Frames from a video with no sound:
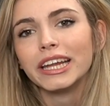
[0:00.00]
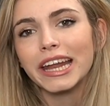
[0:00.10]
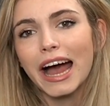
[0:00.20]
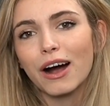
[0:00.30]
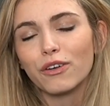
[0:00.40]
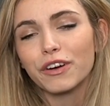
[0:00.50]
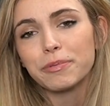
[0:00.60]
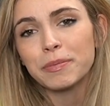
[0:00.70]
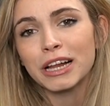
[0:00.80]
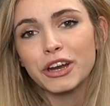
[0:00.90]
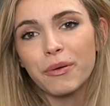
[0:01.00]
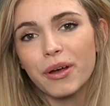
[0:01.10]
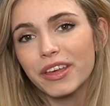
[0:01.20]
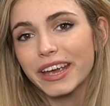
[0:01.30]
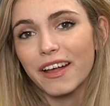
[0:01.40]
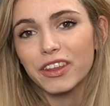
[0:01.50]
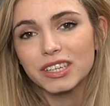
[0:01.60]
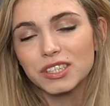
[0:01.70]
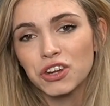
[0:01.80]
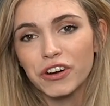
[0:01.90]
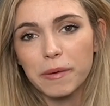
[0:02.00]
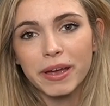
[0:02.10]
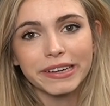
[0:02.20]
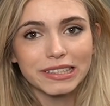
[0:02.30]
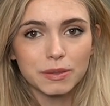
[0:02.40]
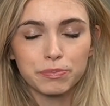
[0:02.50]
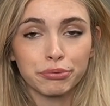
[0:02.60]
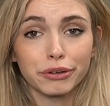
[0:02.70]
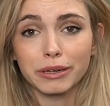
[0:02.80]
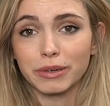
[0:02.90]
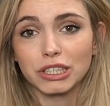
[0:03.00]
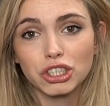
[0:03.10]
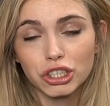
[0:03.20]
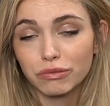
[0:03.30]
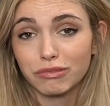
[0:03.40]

Now, for people who don't know, the Candidates Tournament is pretty much